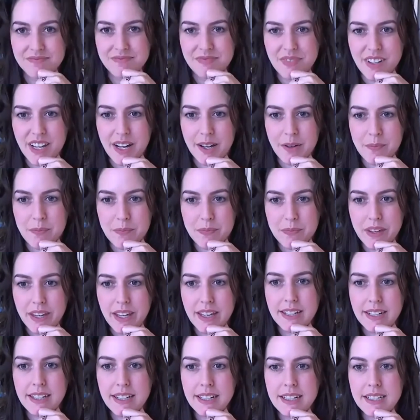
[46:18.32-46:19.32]
Yeah.
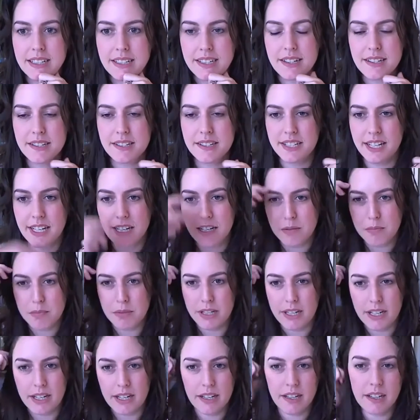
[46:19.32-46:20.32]
And it does take a
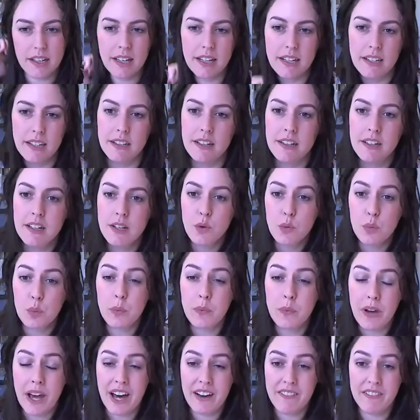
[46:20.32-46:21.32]
minute, and
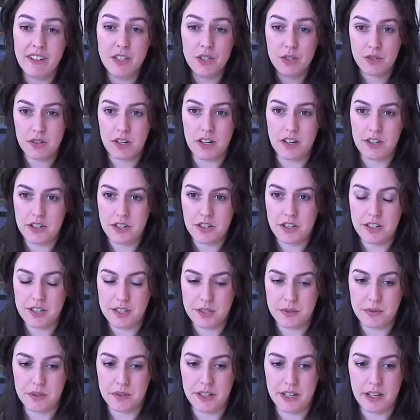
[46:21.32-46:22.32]
having structure
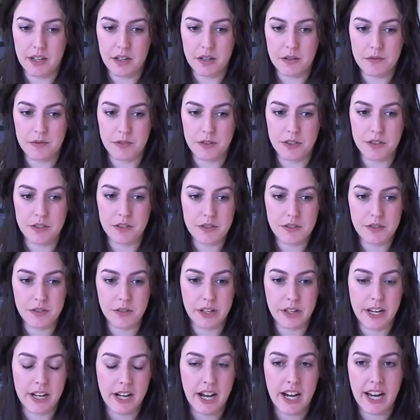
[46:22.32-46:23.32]
is really helpful.
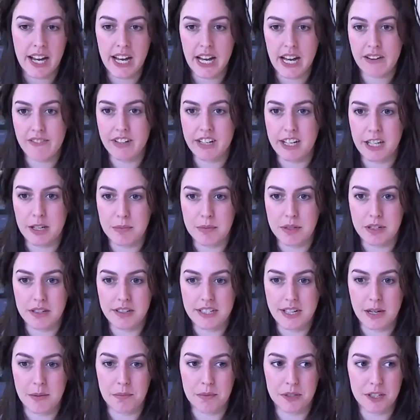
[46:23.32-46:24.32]
So like I have an email
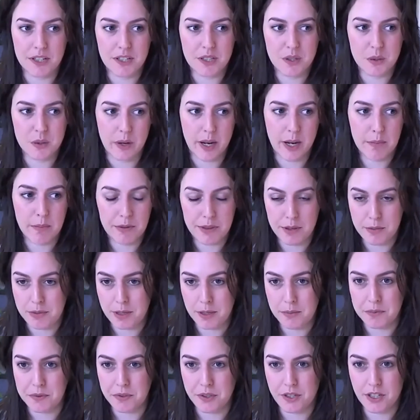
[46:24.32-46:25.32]
template swipe that
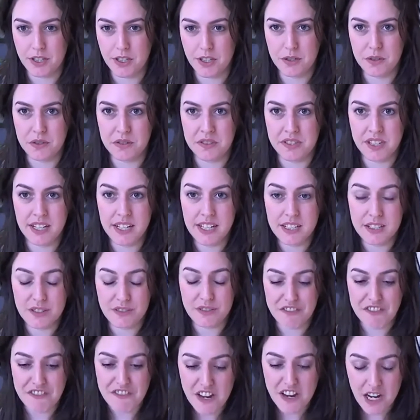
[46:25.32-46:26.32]
people can use that is
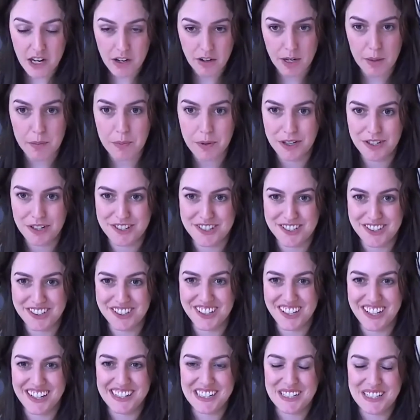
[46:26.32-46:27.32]
very
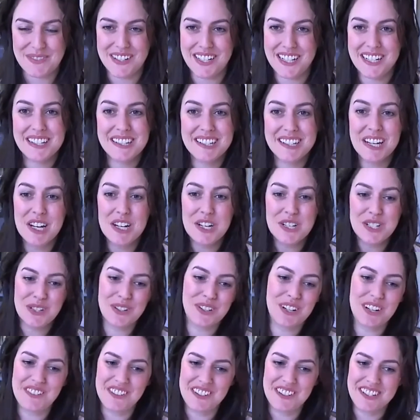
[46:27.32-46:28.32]
personalized, because
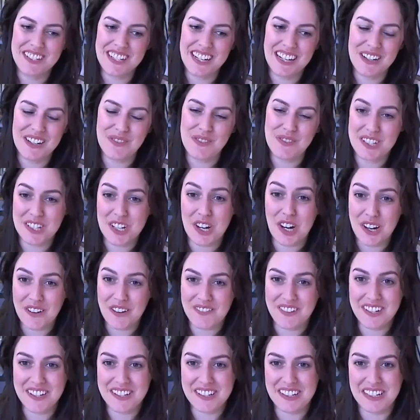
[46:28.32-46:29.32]
don't ever send what's
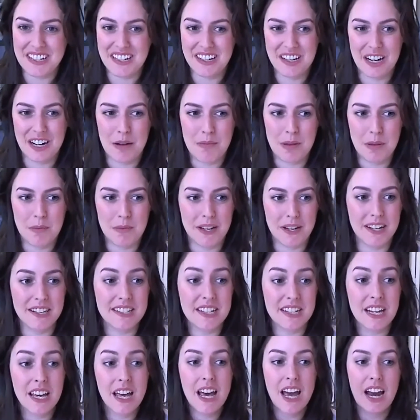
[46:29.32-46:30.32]
obviously a copy
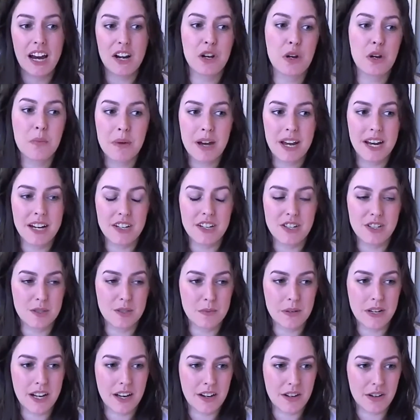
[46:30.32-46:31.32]
paste. I know Mike
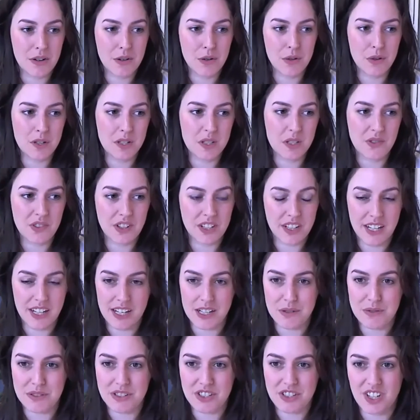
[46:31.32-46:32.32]
just put out a course,
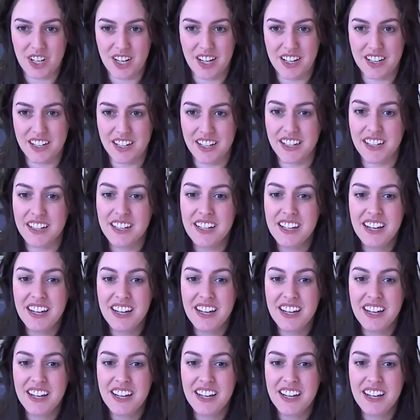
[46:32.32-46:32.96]
Freelance with Janda.